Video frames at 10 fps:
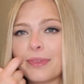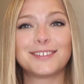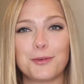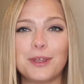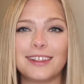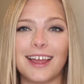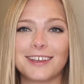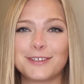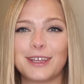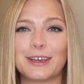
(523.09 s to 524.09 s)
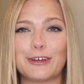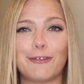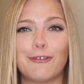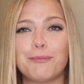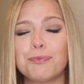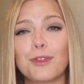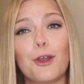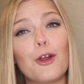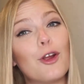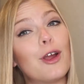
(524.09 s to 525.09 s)
So we like to give
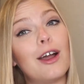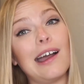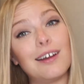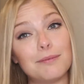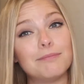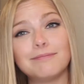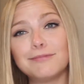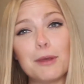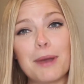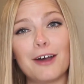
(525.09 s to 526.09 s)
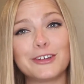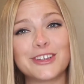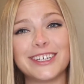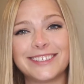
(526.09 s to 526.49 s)
her the pouches.